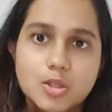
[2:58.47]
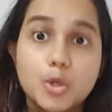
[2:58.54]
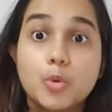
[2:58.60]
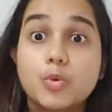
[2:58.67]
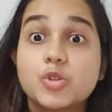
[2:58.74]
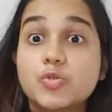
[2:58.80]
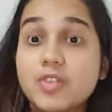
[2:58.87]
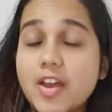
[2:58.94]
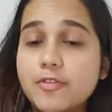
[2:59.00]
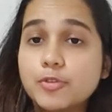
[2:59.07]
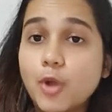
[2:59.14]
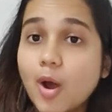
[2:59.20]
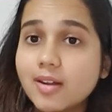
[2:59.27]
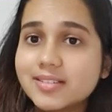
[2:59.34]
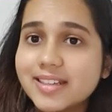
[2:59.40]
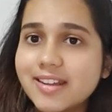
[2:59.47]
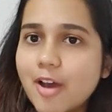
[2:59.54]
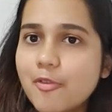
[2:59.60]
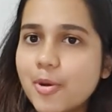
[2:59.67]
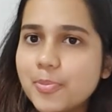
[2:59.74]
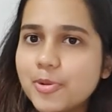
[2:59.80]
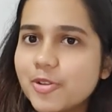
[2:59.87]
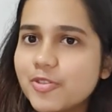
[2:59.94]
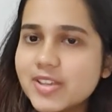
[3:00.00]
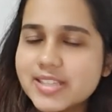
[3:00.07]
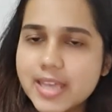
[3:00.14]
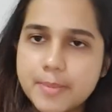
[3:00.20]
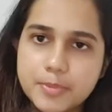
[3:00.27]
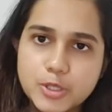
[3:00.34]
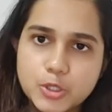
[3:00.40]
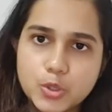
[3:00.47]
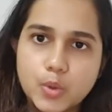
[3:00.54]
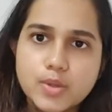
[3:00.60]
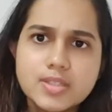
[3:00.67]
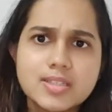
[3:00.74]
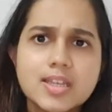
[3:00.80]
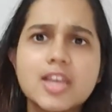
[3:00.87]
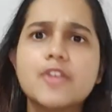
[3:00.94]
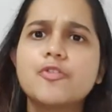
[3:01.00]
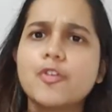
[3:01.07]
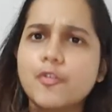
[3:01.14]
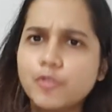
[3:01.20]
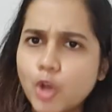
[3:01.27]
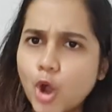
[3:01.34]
you know, which we have talked in our previous episodes, if you have